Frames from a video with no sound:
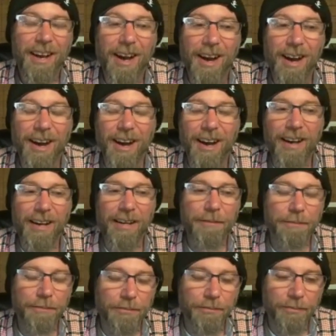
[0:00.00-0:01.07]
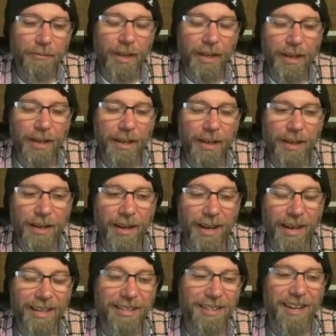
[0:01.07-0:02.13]
Um,
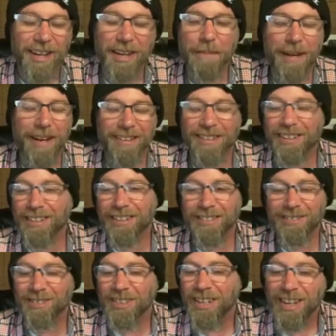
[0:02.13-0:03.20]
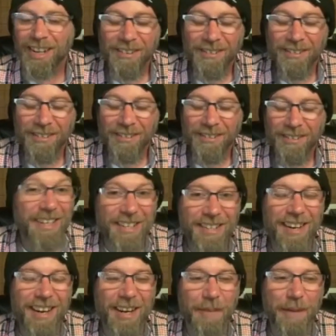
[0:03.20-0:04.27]
I talk about, you know, what's trendy to
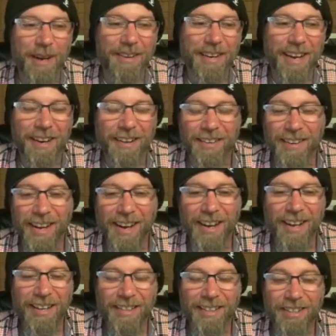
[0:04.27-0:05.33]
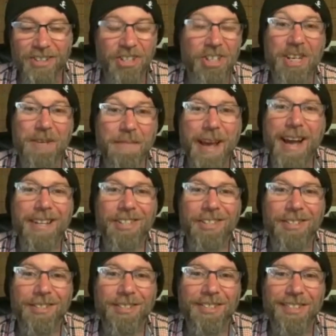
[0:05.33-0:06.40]
talk about now, uh, the Chi
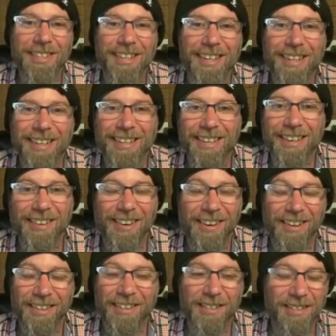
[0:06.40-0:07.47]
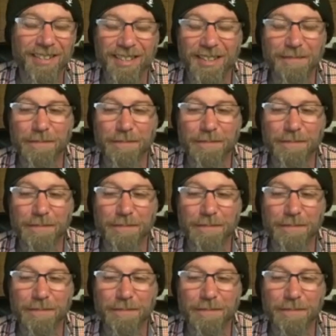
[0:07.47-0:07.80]
Masters and, you know, all this, these